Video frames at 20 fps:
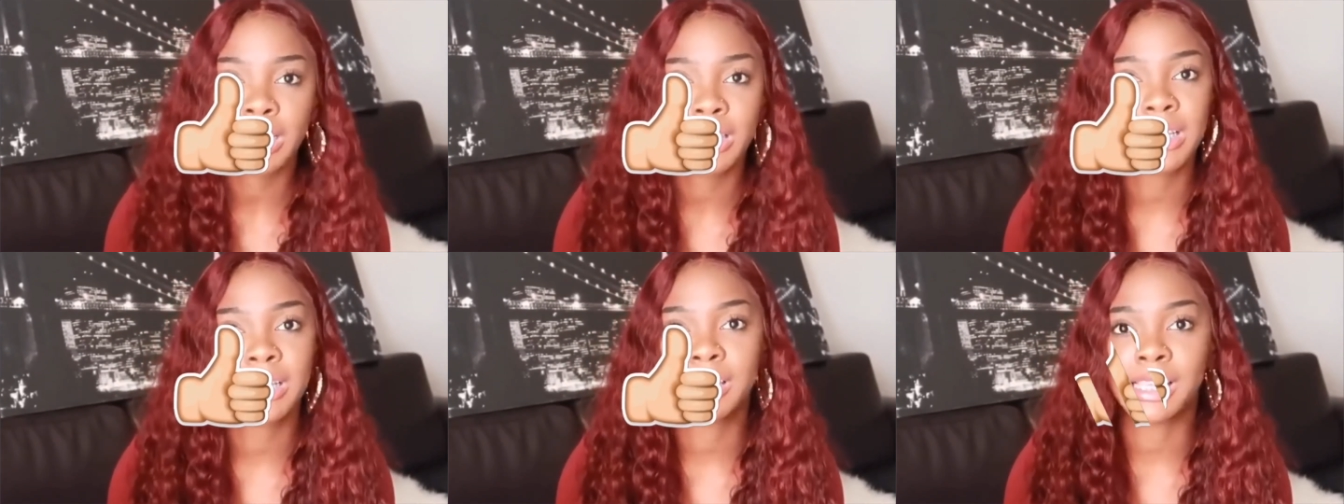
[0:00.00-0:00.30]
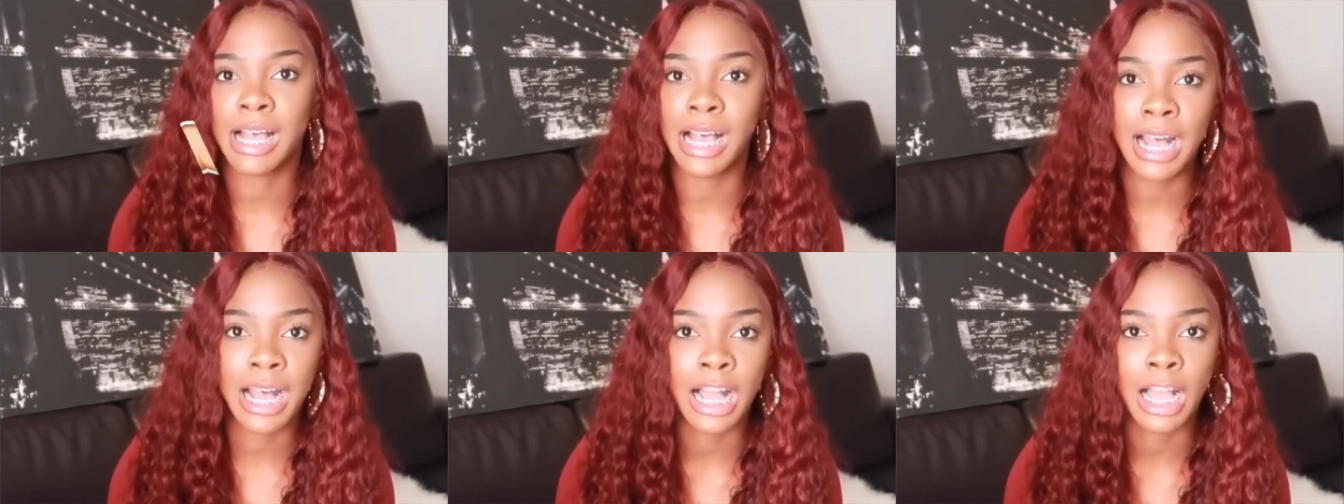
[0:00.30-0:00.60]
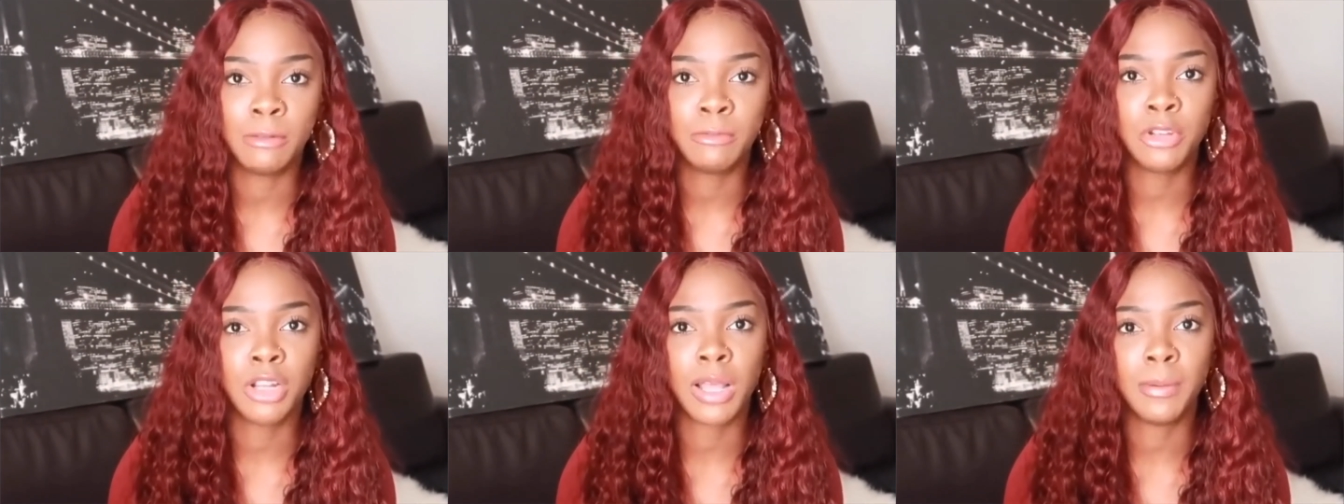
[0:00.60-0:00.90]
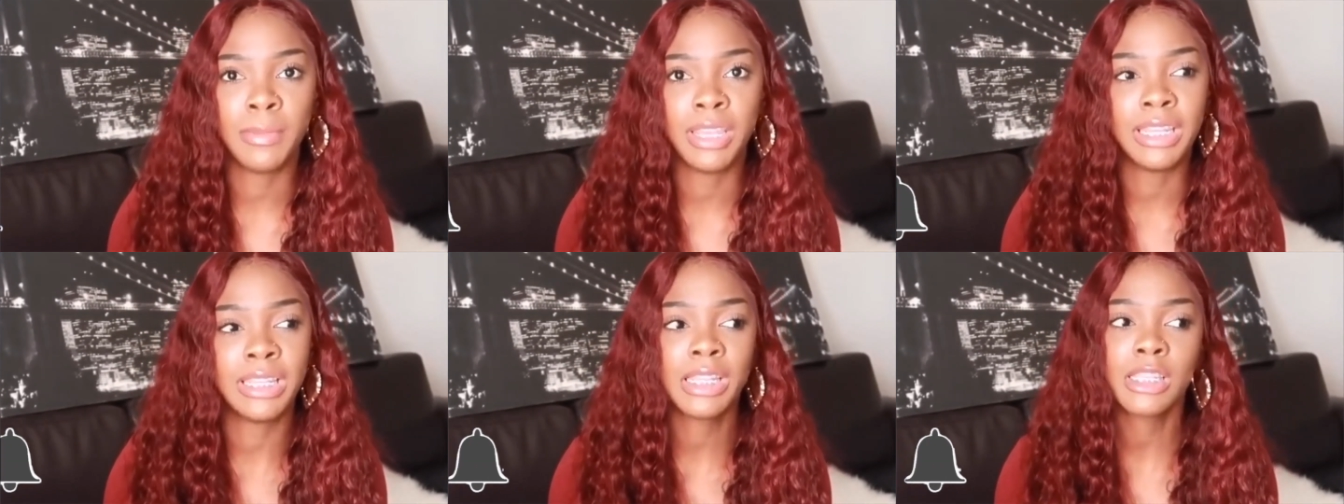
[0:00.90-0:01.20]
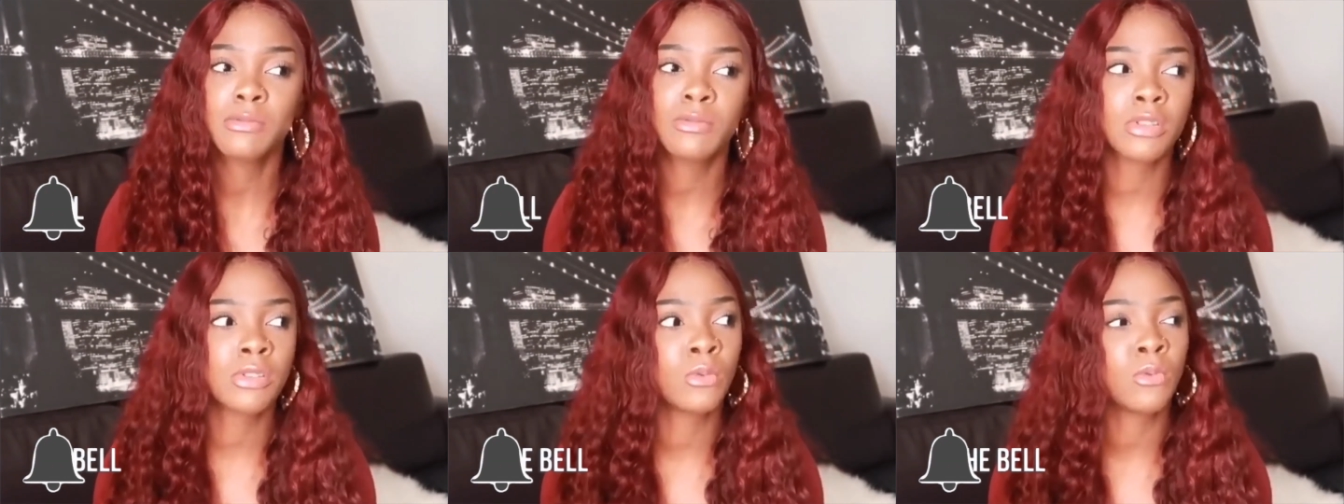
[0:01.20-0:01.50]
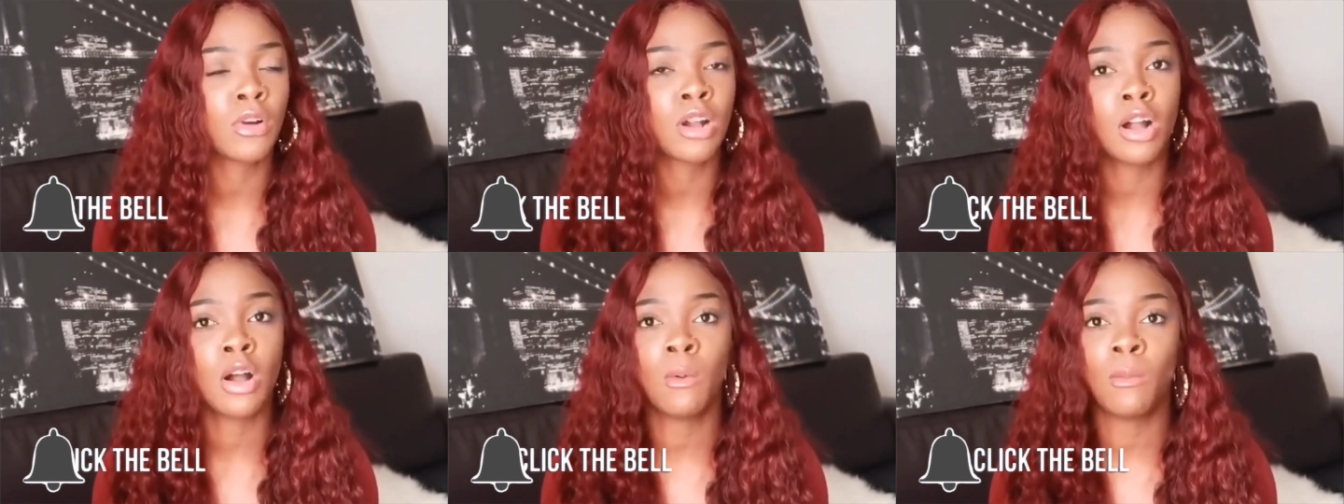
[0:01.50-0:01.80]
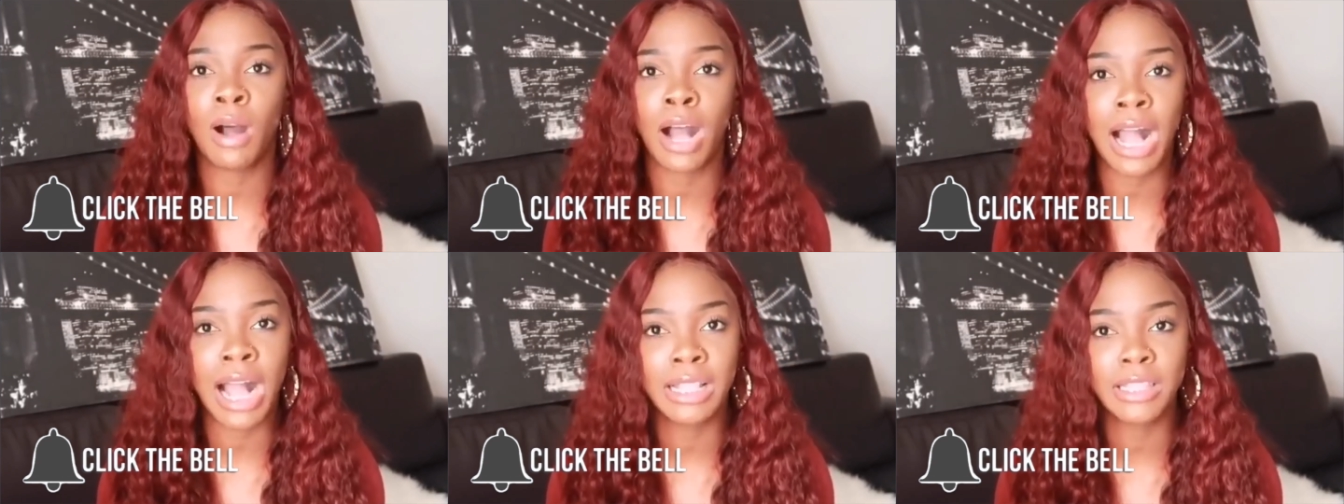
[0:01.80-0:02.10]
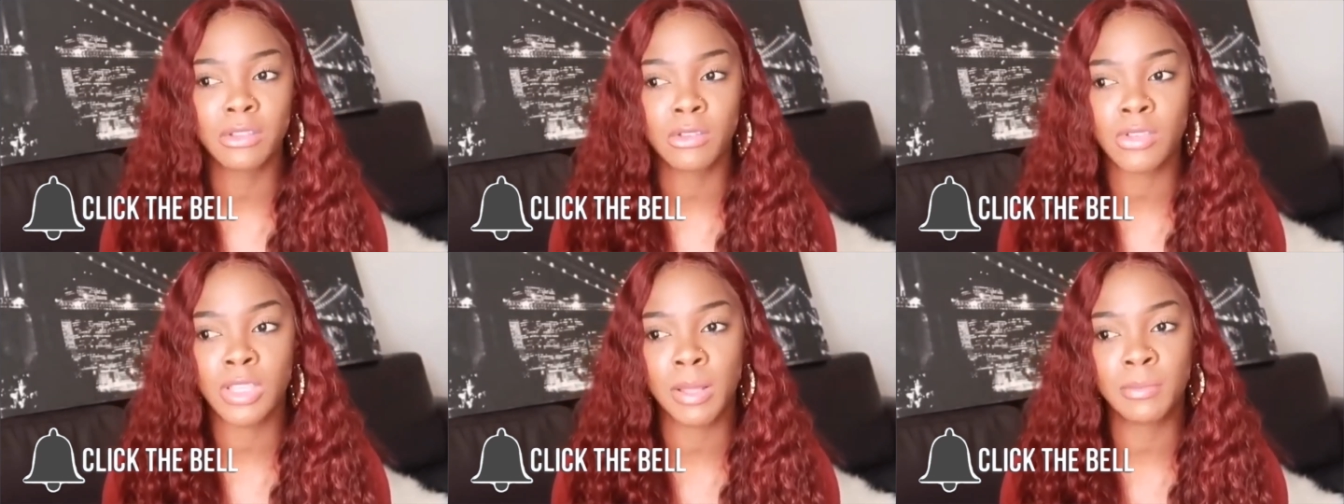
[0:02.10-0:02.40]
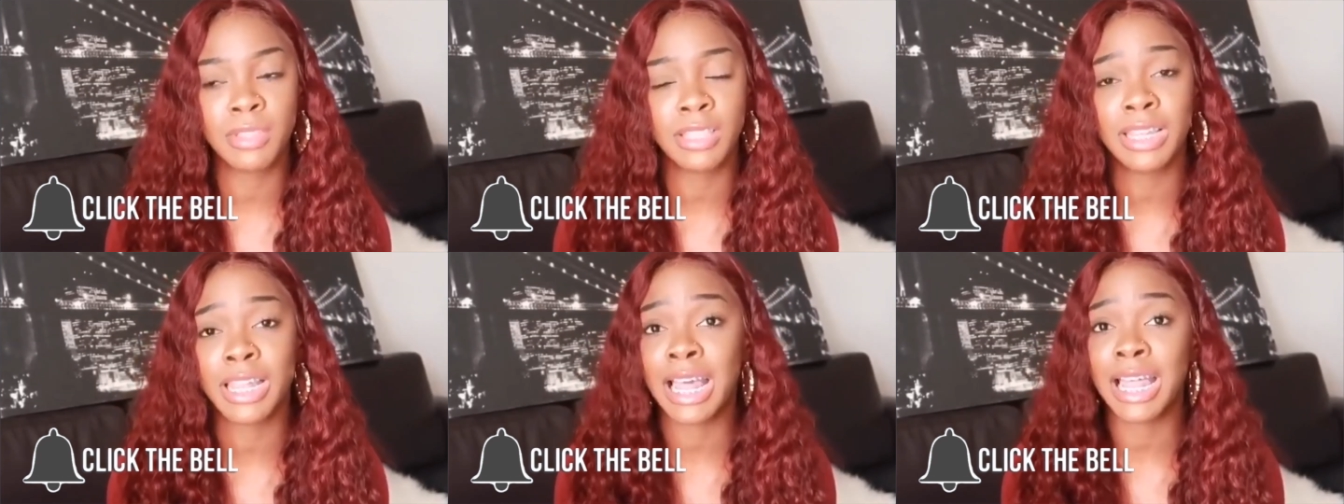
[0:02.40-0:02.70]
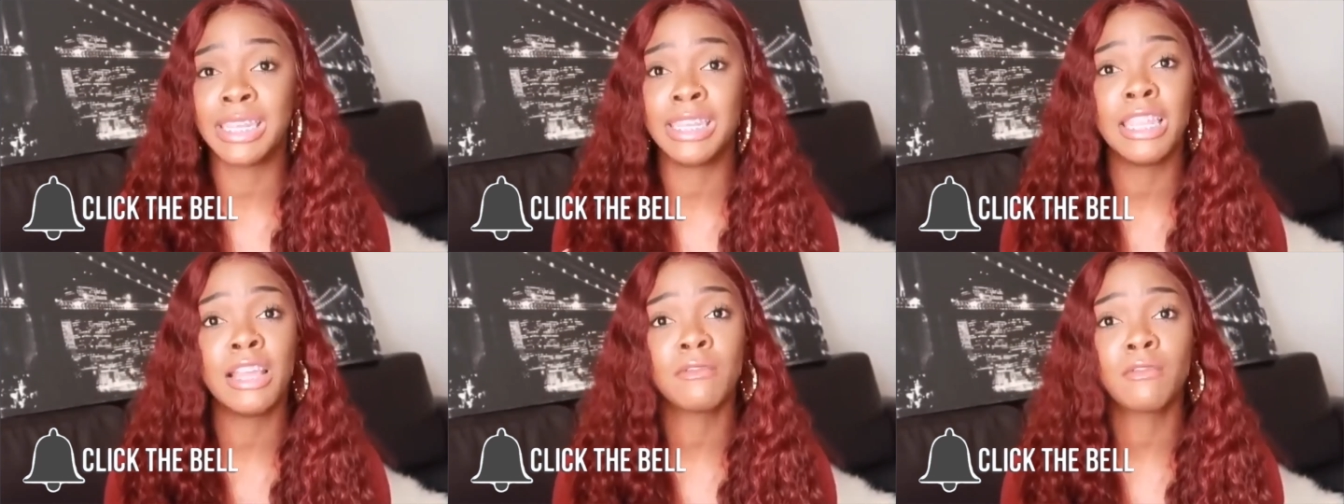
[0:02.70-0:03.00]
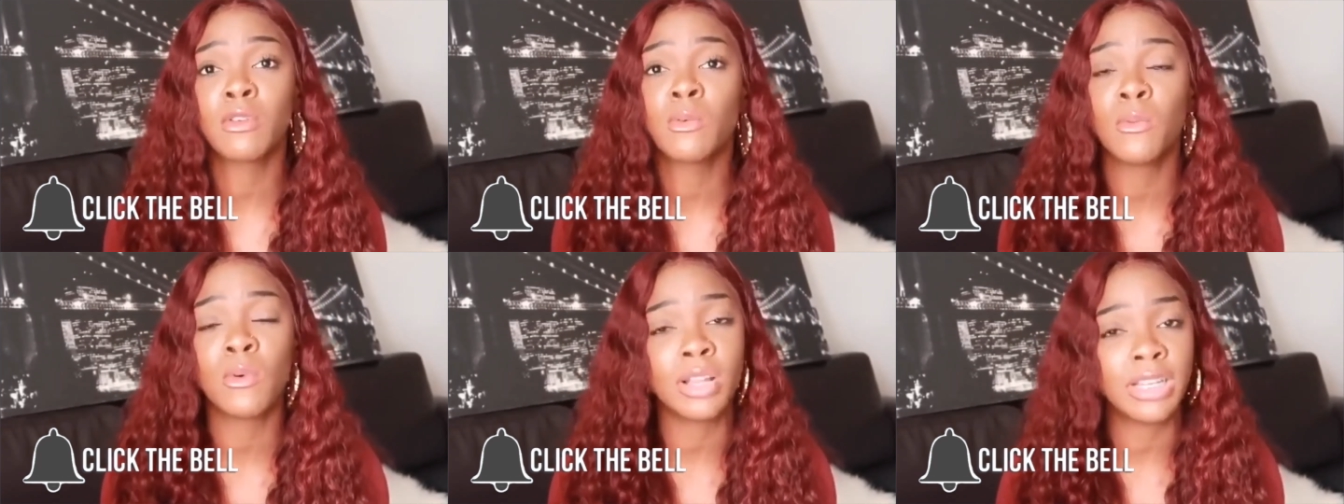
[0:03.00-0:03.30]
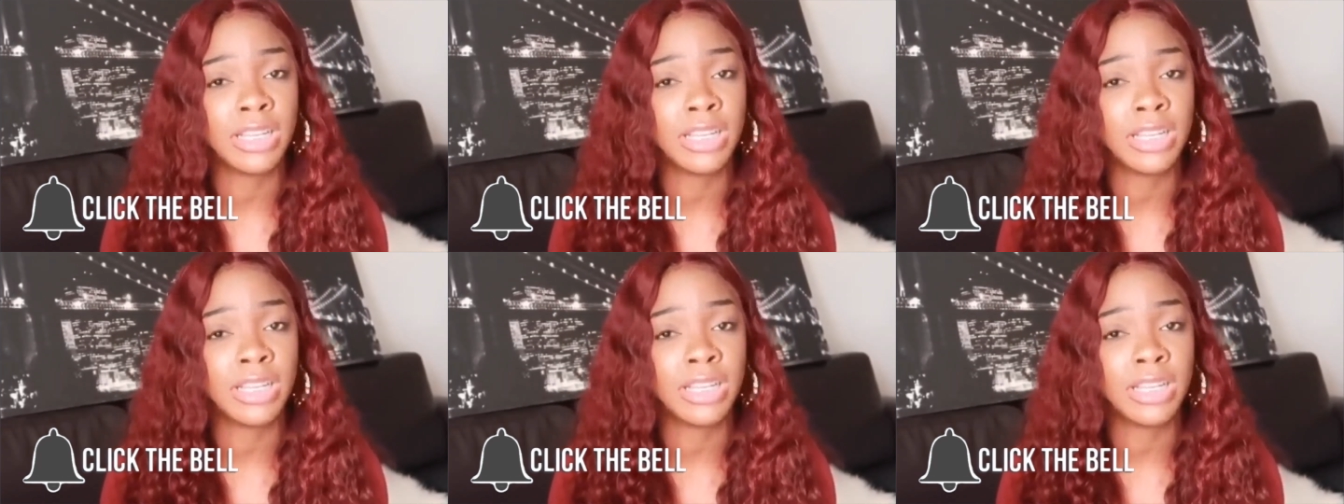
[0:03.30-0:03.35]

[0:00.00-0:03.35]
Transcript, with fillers: not the time. You know what I mean? This was worldwide. This was something that I never